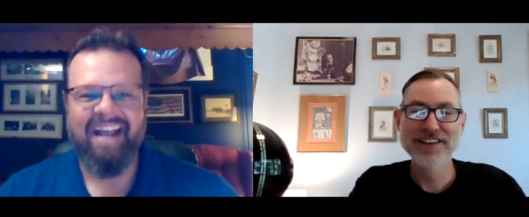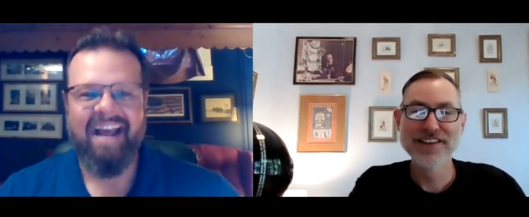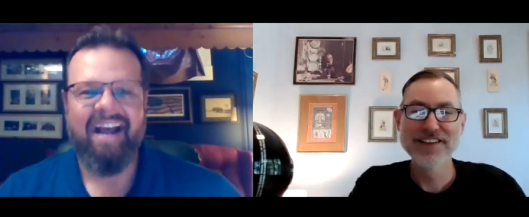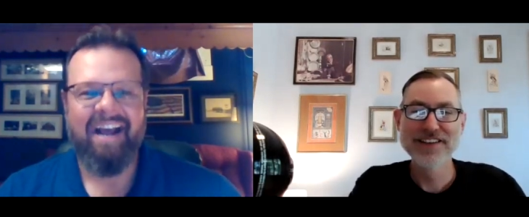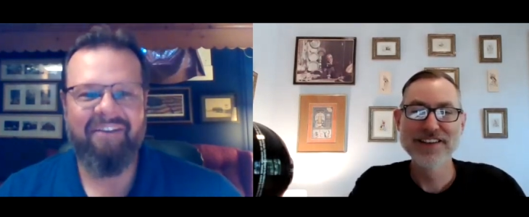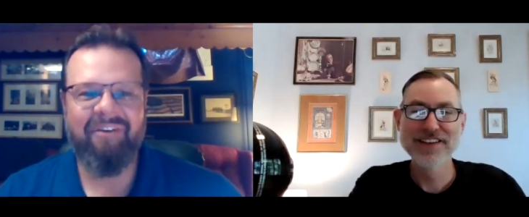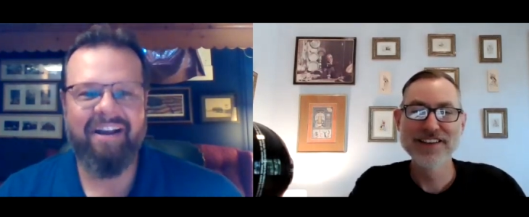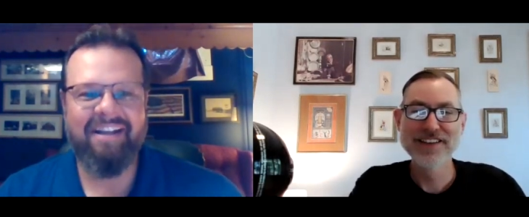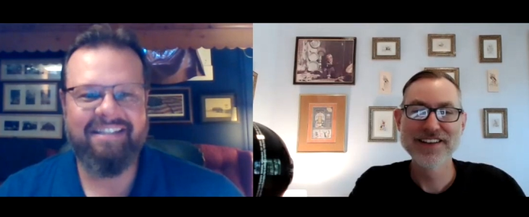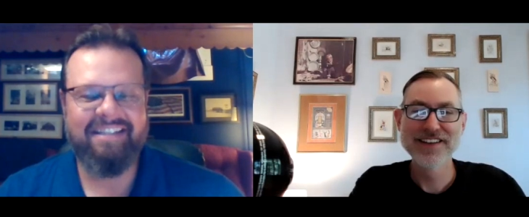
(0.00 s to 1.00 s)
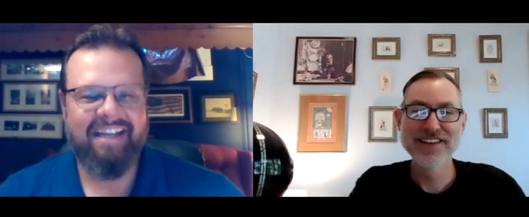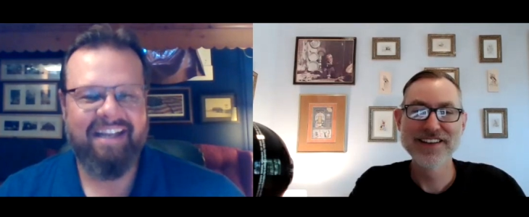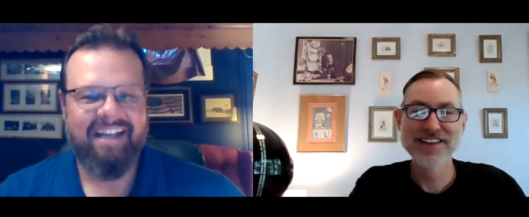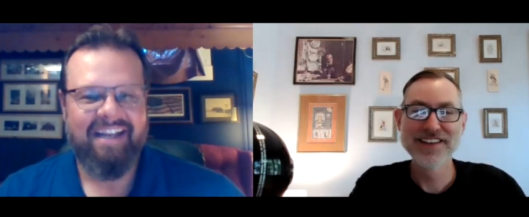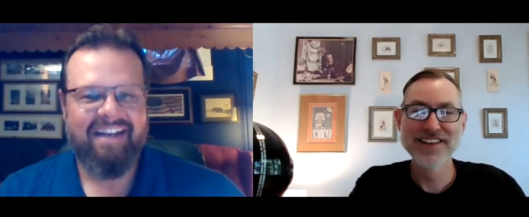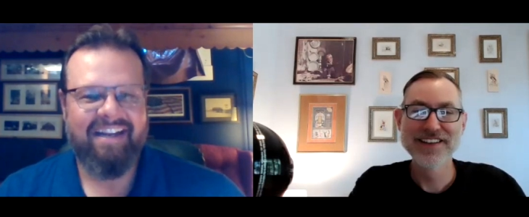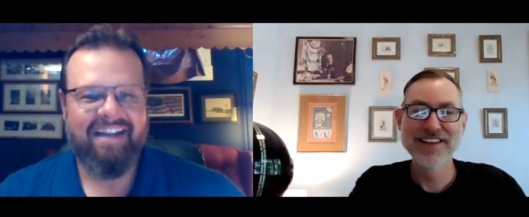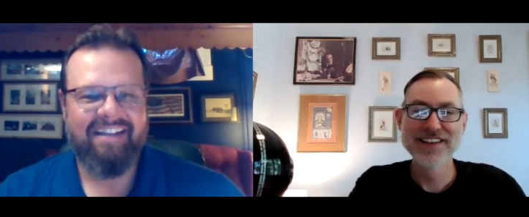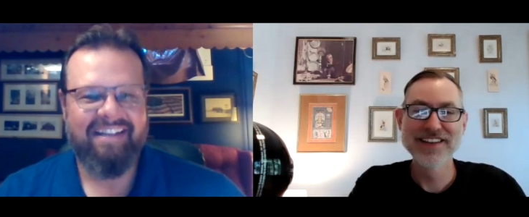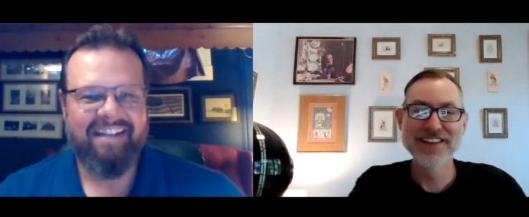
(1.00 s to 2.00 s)
Speaker 1: I was.
Speaker 2: Yeah.
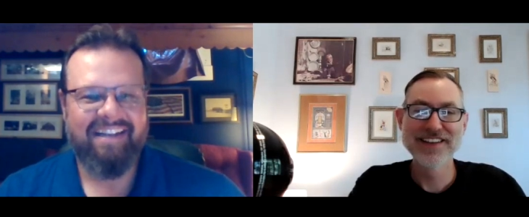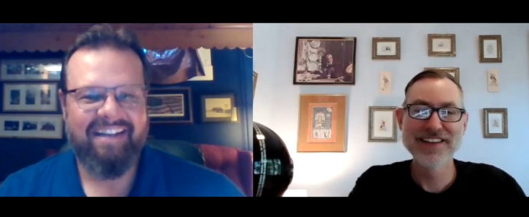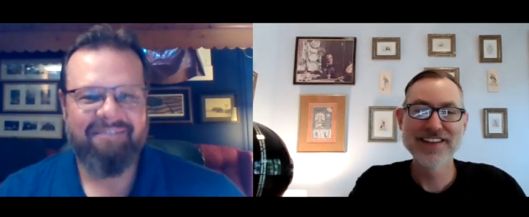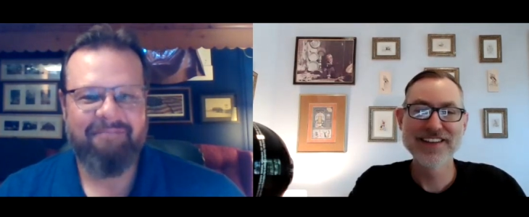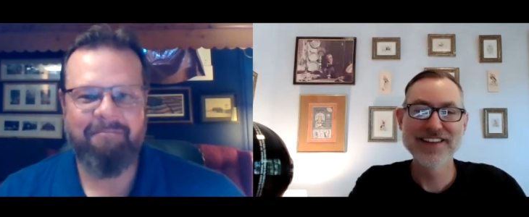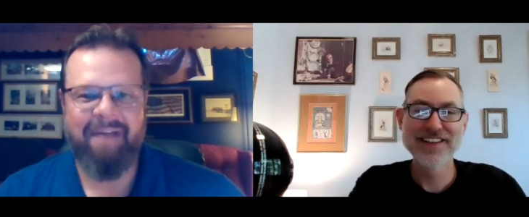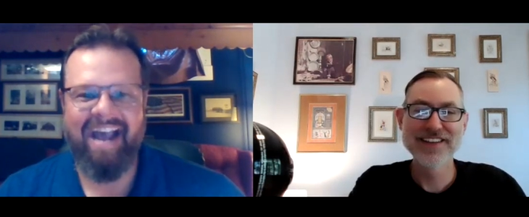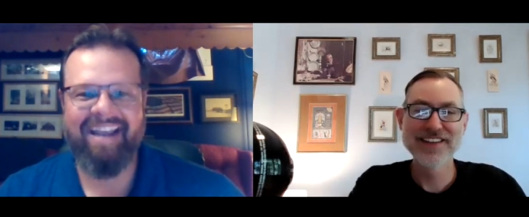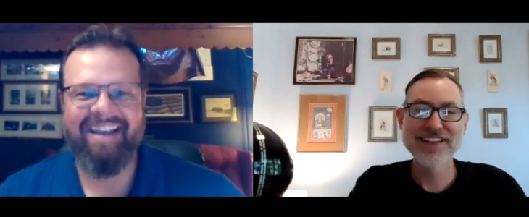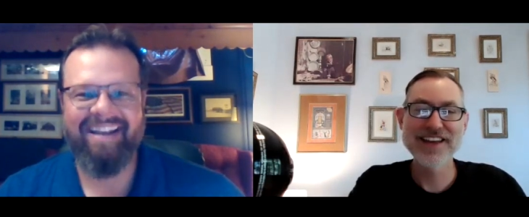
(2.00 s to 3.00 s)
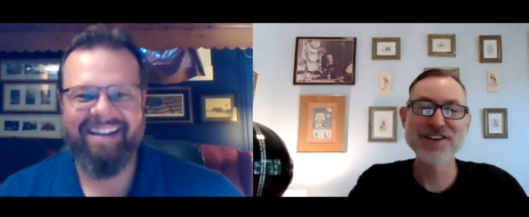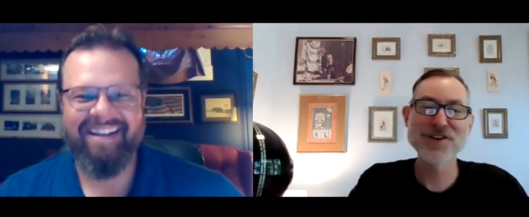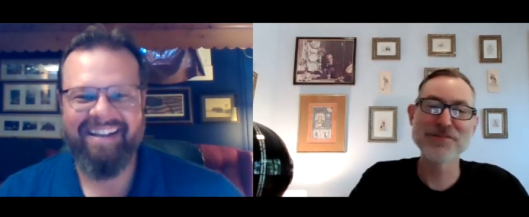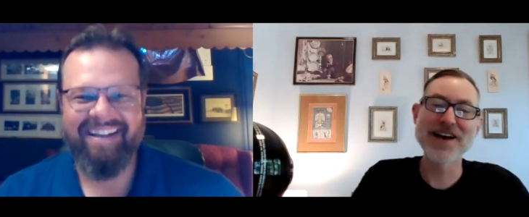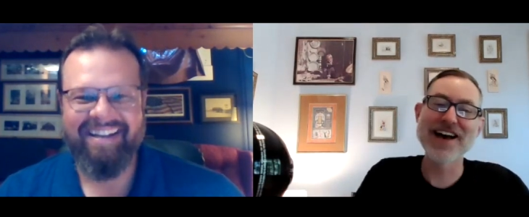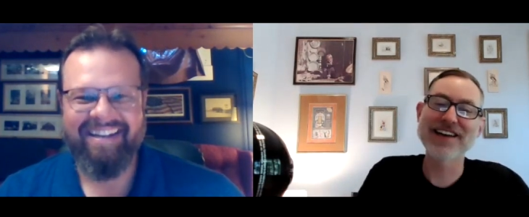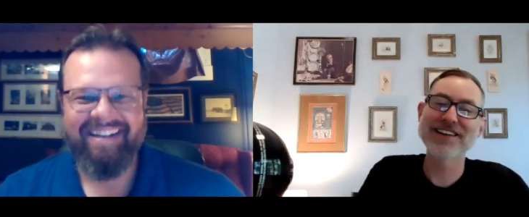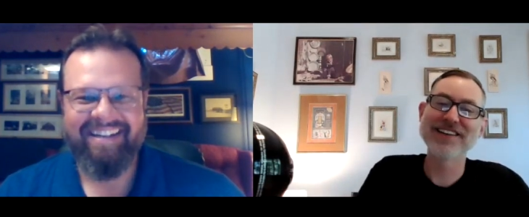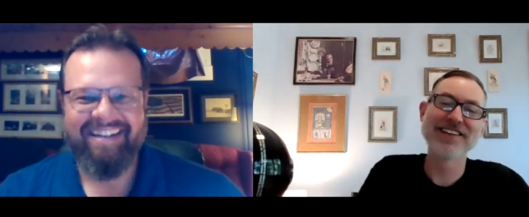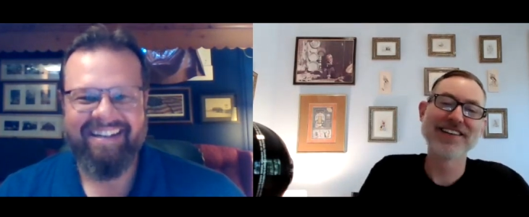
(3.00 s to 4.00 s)
My back. Yeah, you're back.
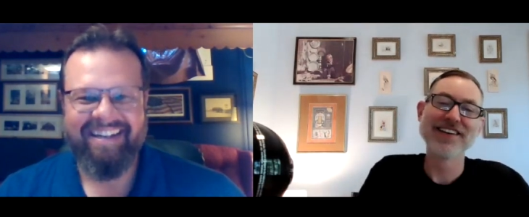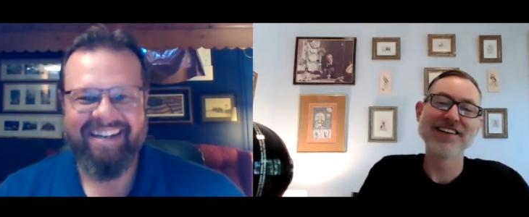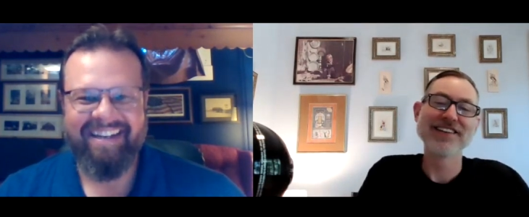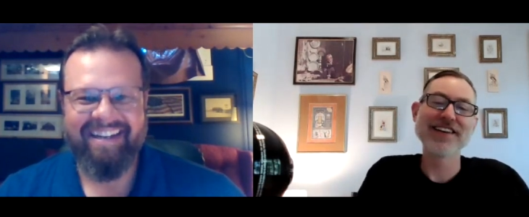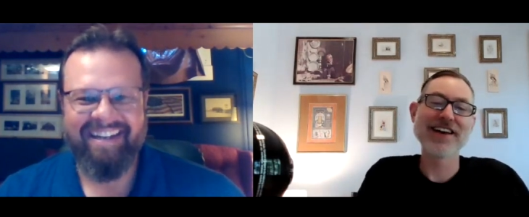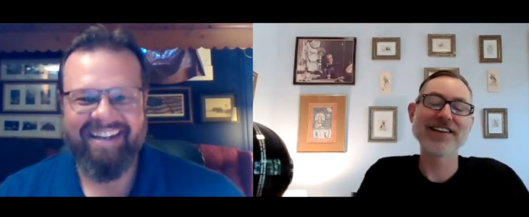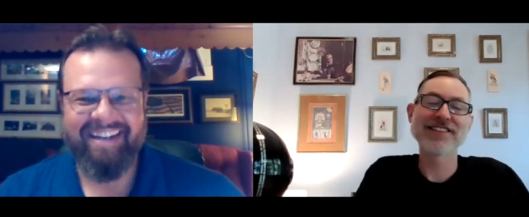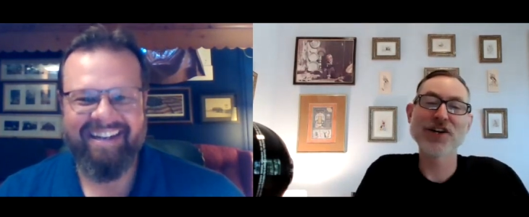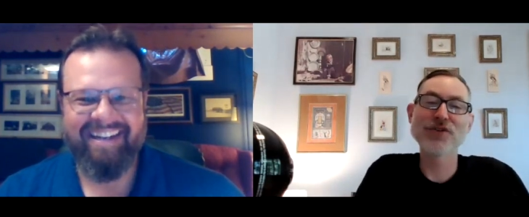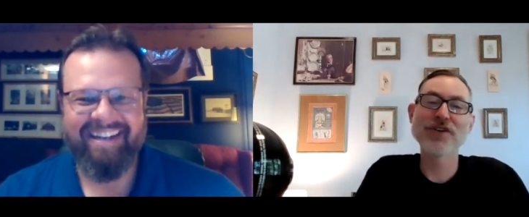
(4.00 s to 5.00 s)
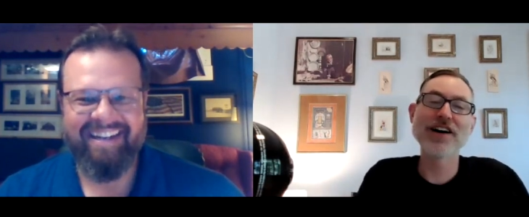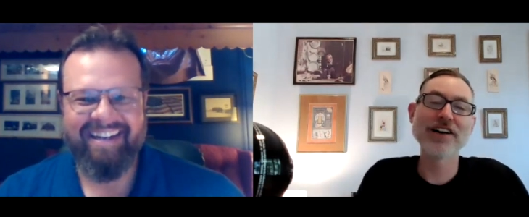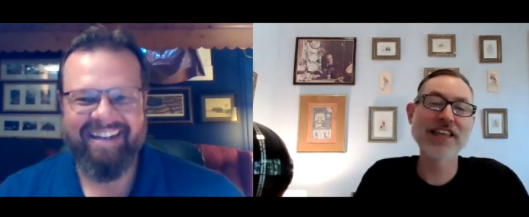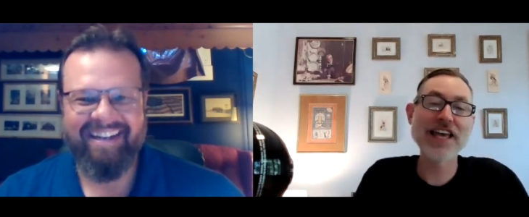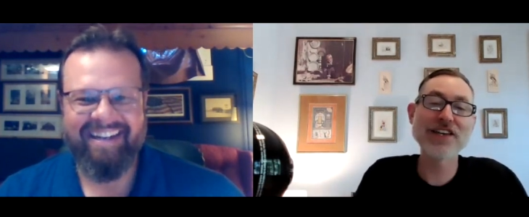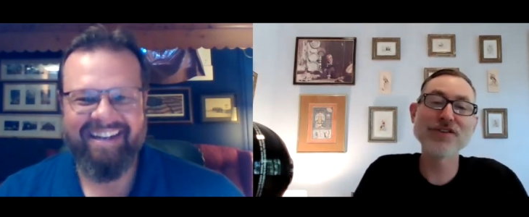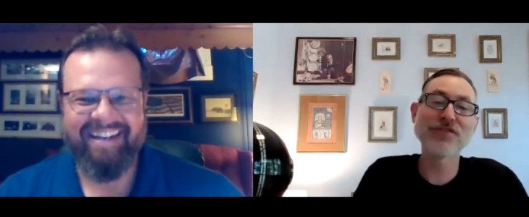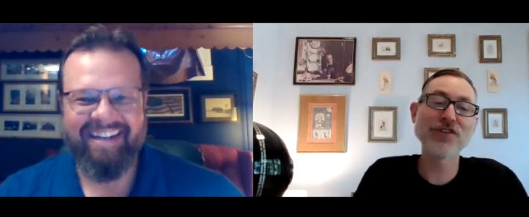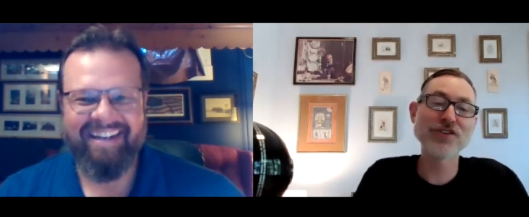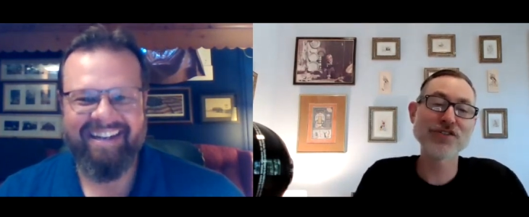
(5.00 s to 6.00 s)
Yeah. So uh, thank you
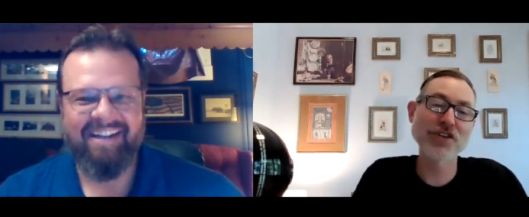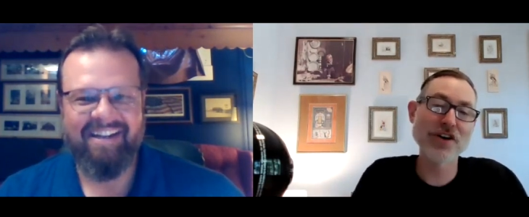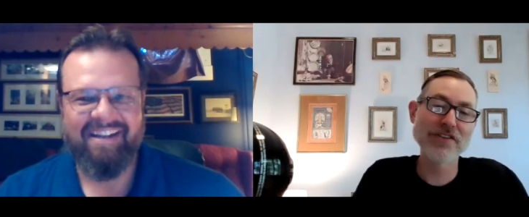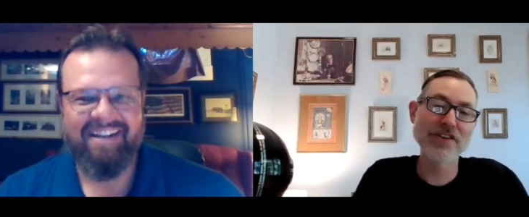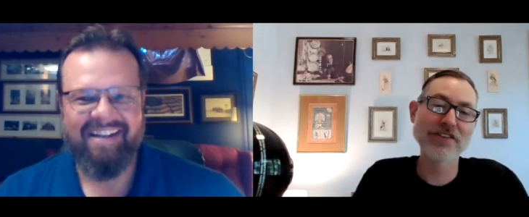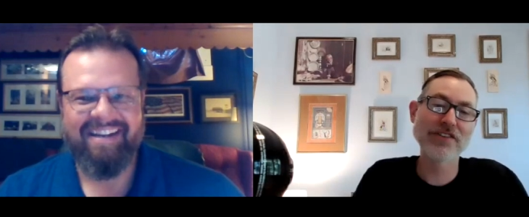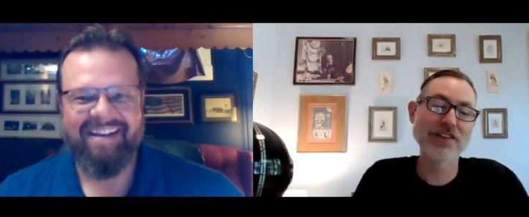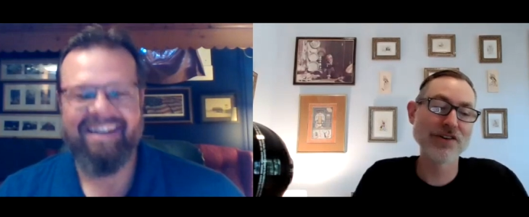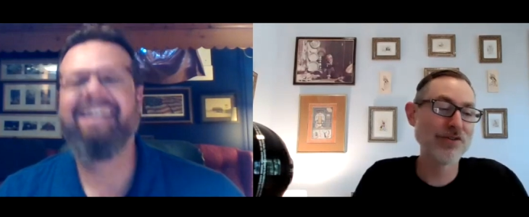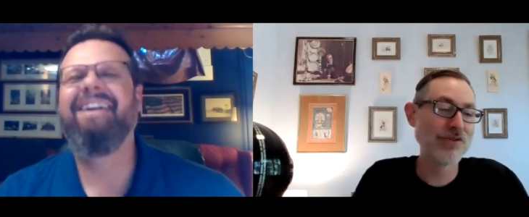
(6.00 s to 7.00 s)
for your service to uh,